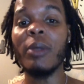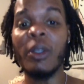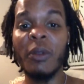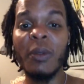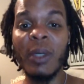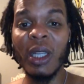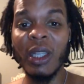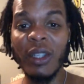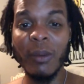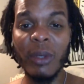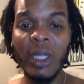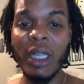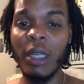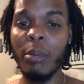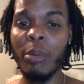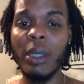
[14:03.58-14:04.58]
was because he was
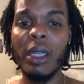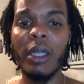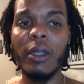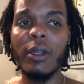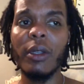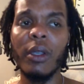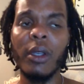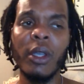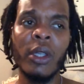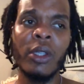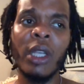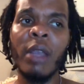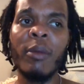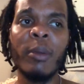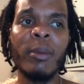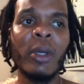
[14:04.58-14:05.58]
independent.
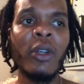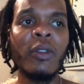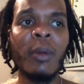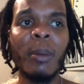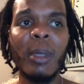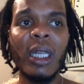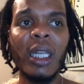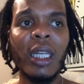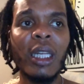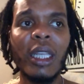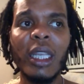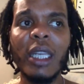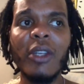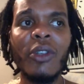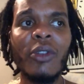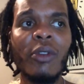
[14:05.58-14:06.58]
Chadwick Boseman been in the
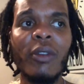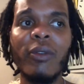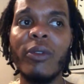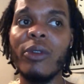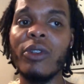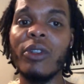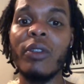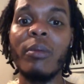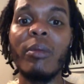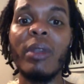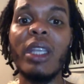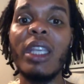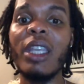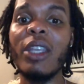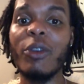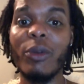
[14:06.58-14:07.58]
industry for some
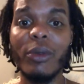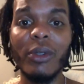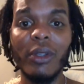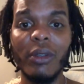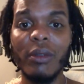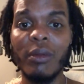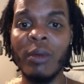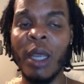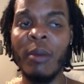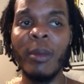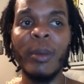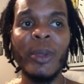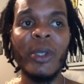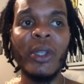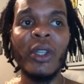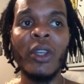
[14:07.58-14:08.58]
years. I remember
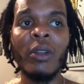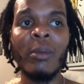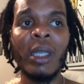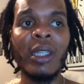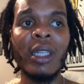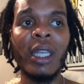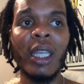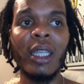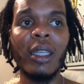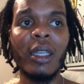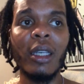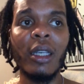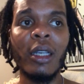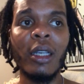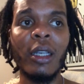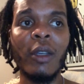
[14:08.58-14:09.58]
seeing him as like
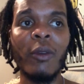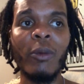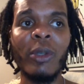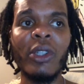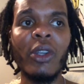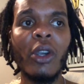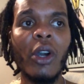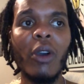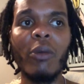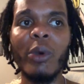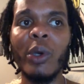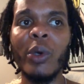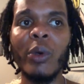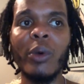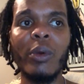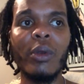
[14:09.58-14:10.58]
a,
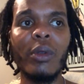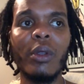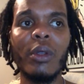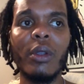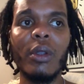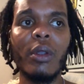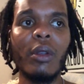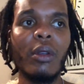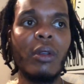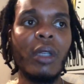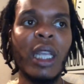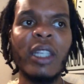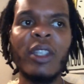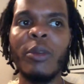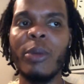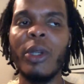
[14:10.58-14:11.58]
role,
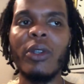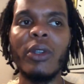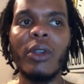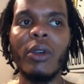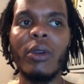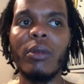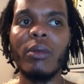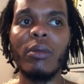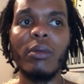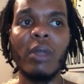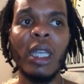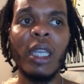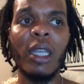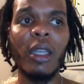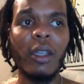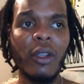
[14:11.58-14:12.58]
like some years ago.
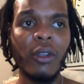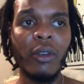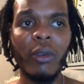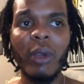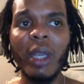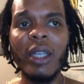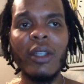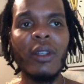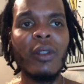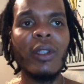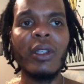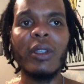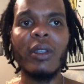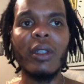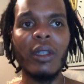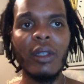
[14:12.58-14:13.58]
And congrats to
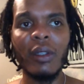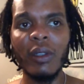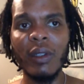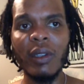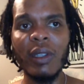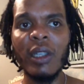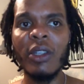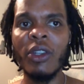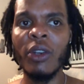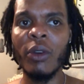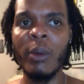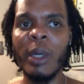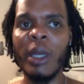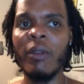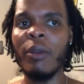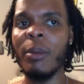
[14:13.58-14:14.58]
his ascension or
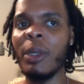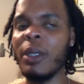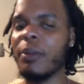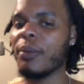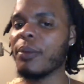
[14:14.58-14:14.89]
whatever, but